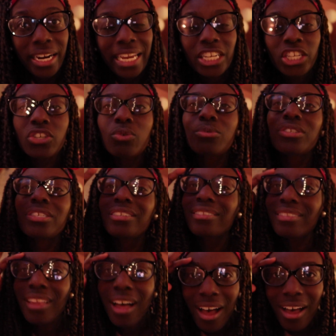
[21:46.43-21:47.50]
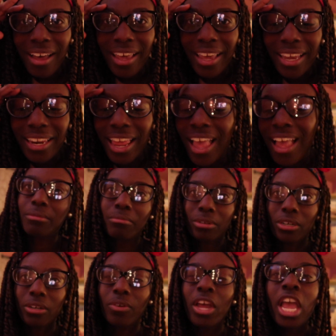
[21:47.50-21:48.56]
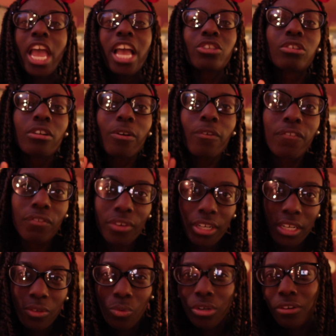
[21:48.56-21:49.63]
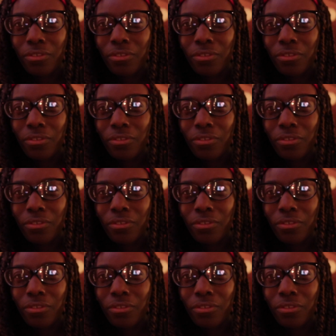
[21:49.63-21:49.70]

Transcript: And so she lied, like, bro. And so her friend's